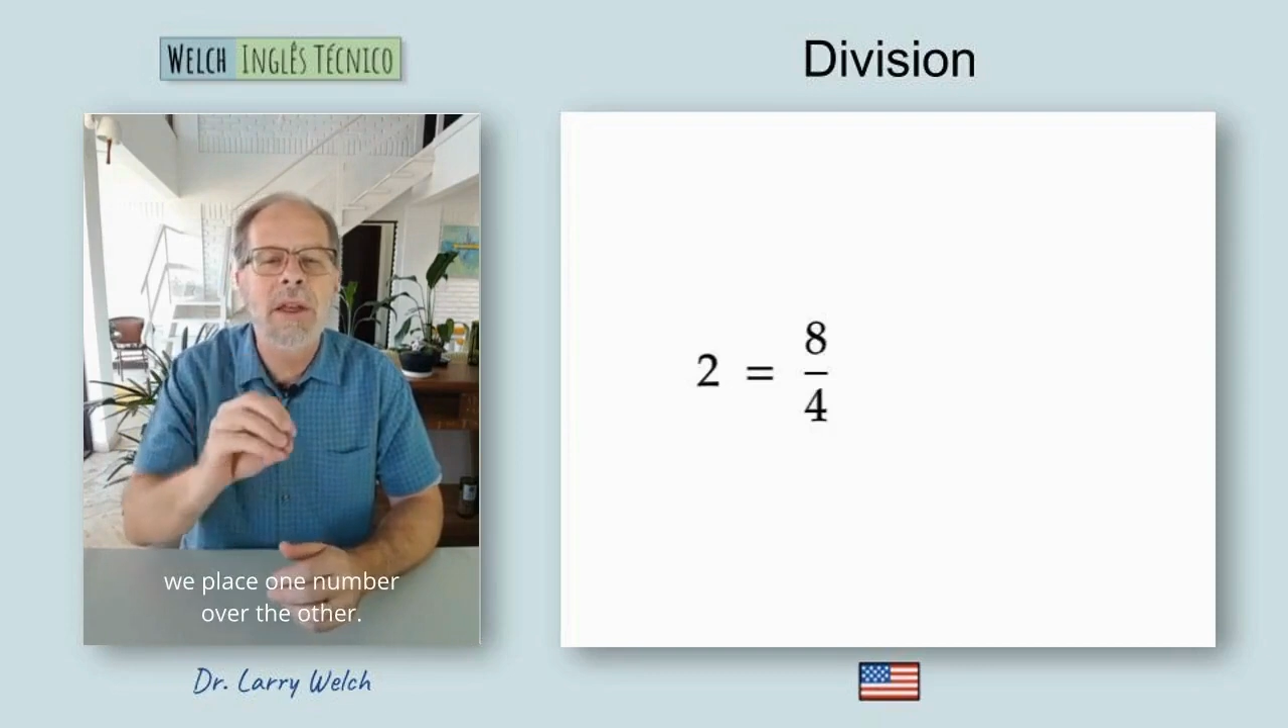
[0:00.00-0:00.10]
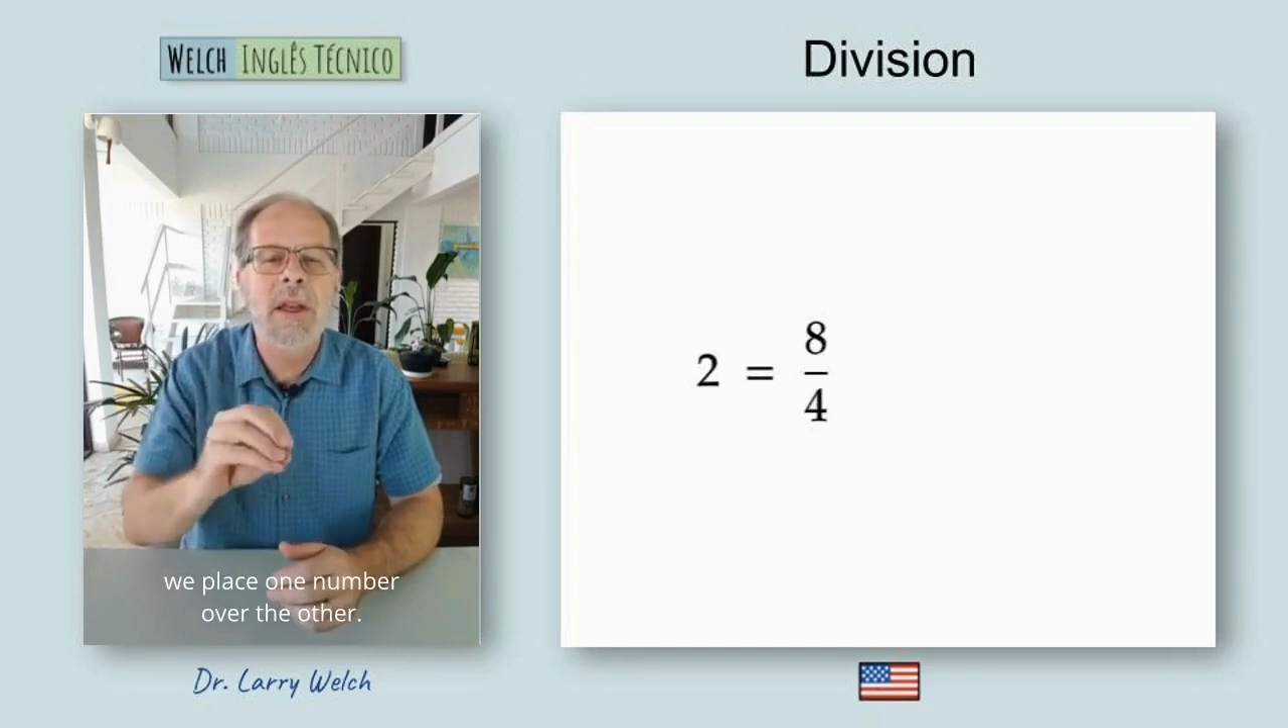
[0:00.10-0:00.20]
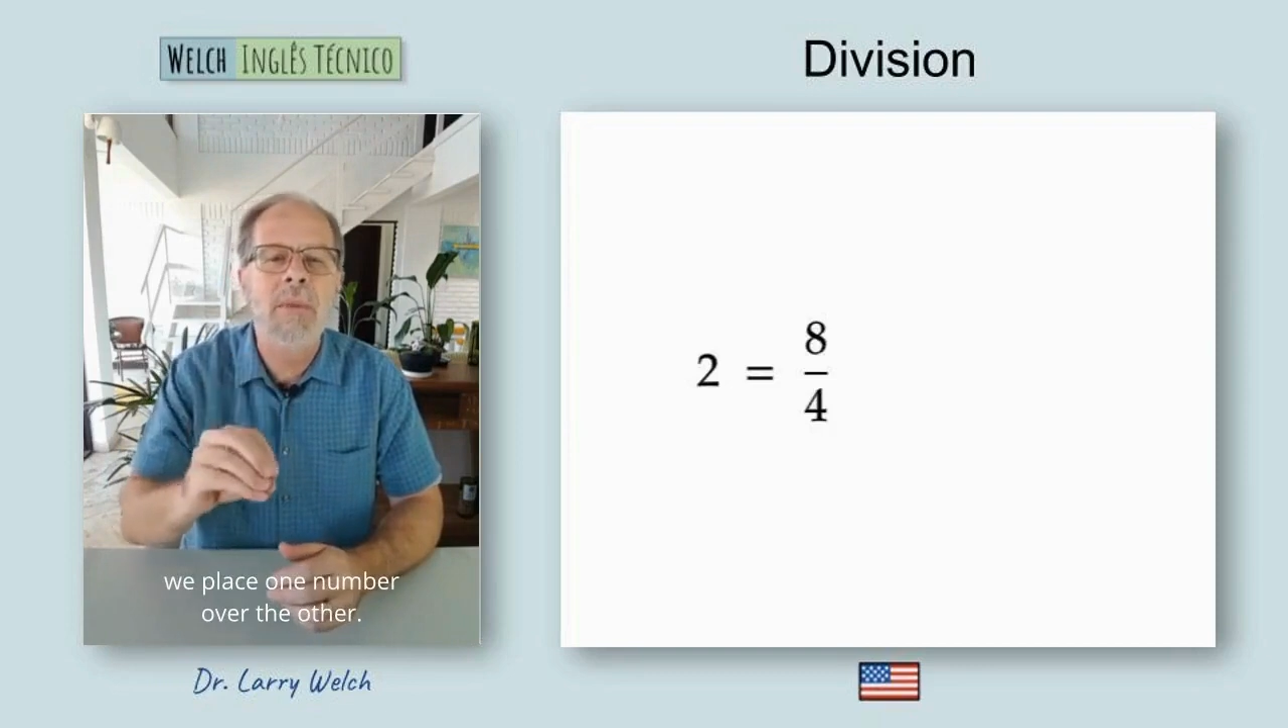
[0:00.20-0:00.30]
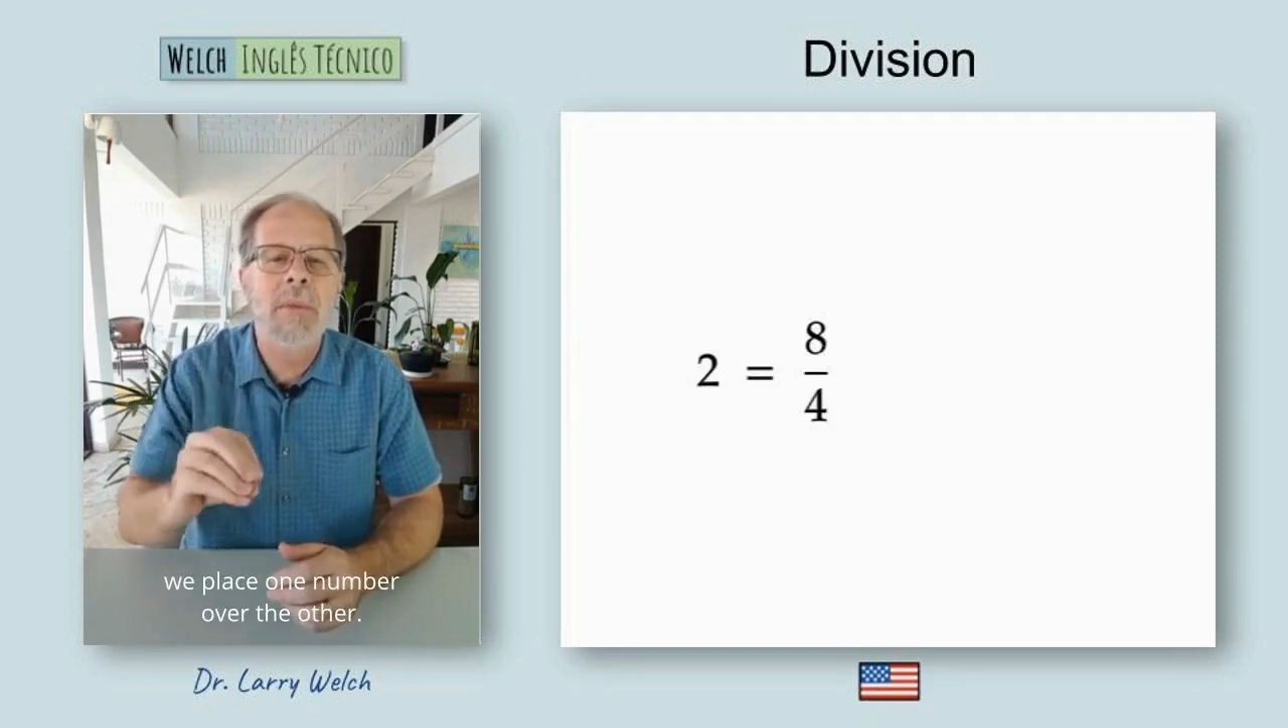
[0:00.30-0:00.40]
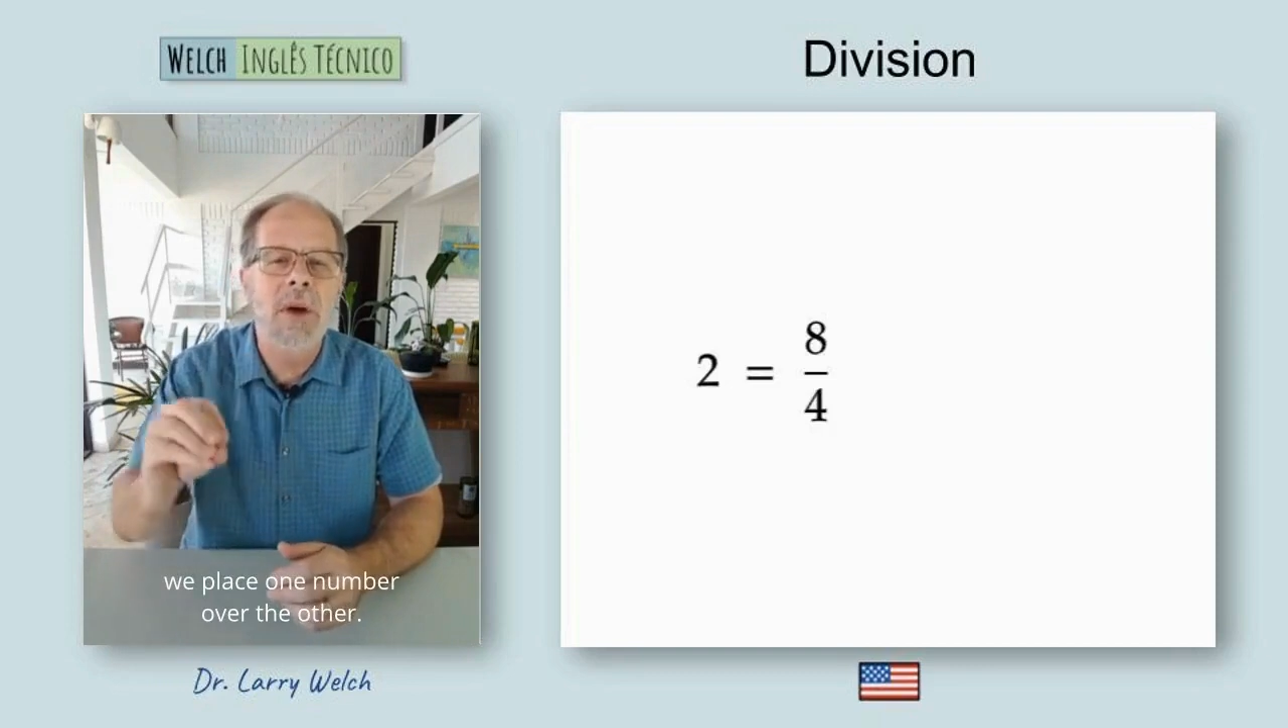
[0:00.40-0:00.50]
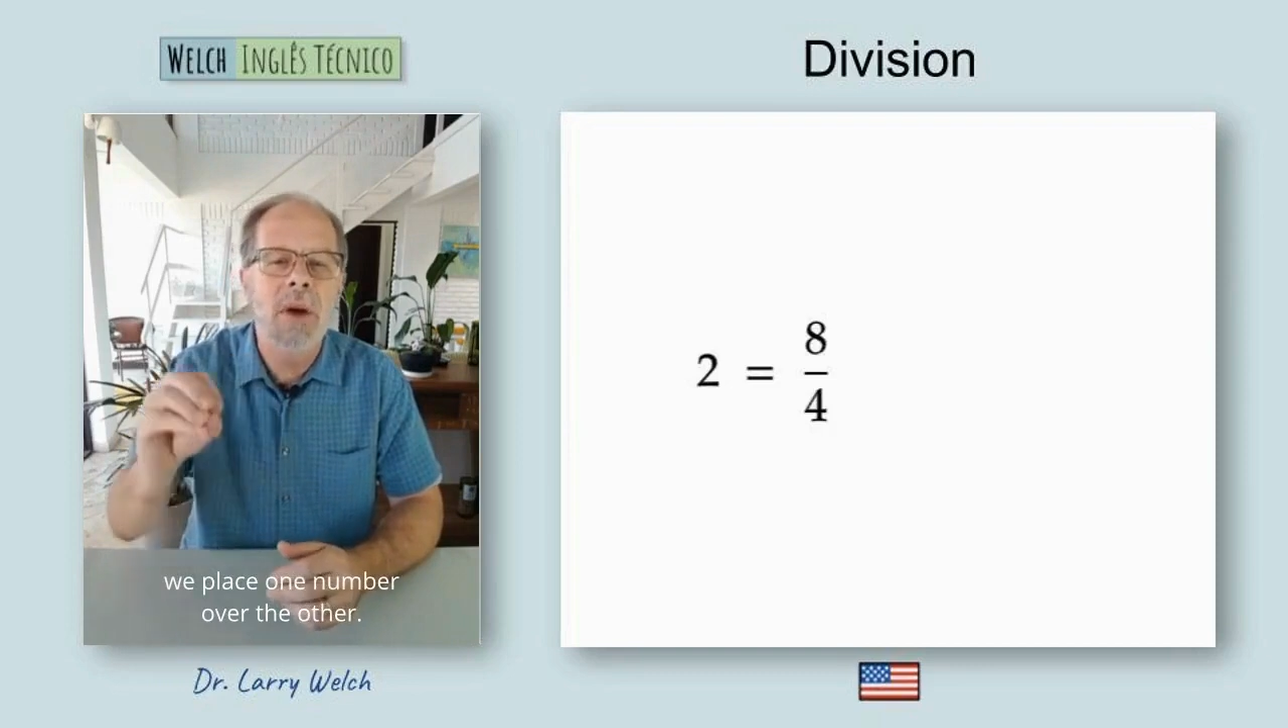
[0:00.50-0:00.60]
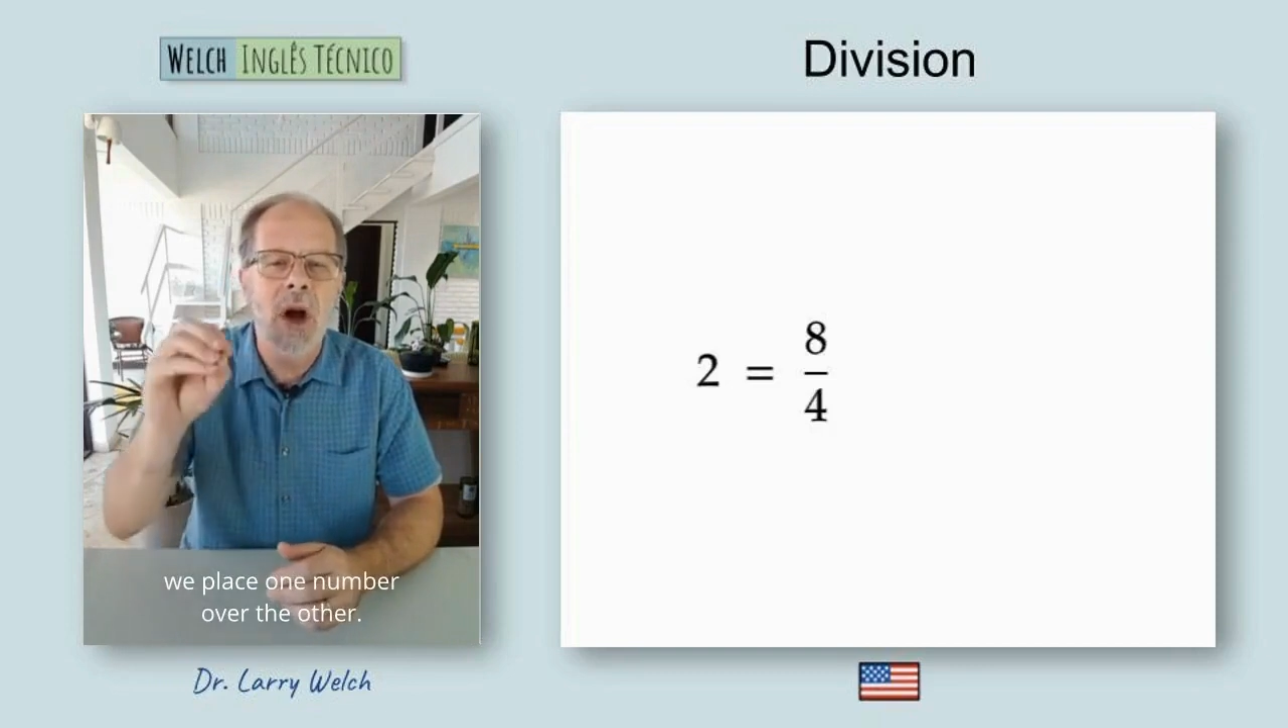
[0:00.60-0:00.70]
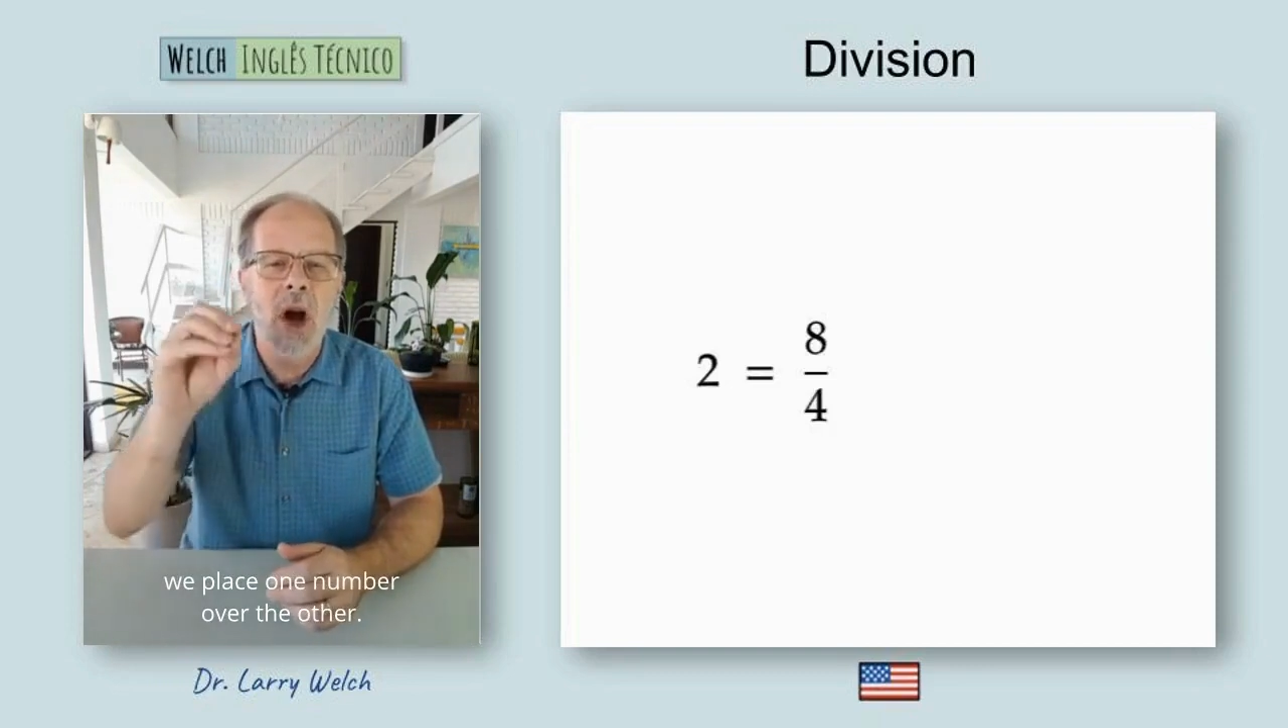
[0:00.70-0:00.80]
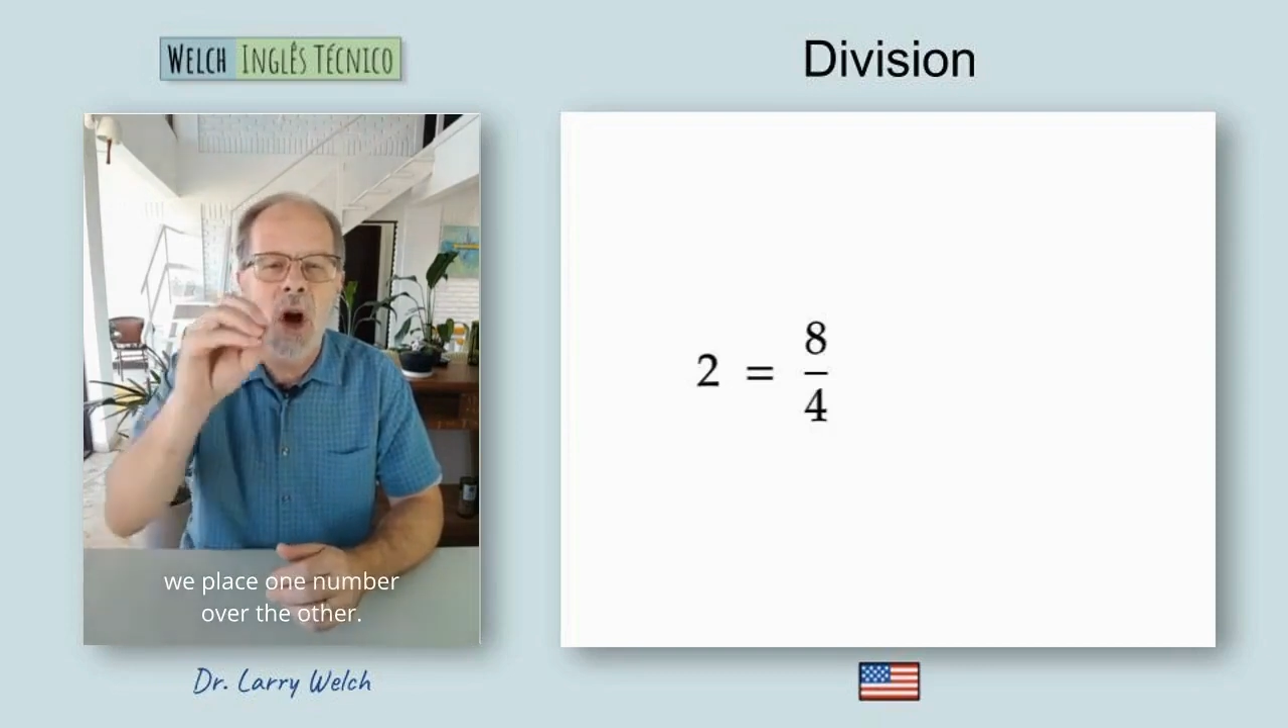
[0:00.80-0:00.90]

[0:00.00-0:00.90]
number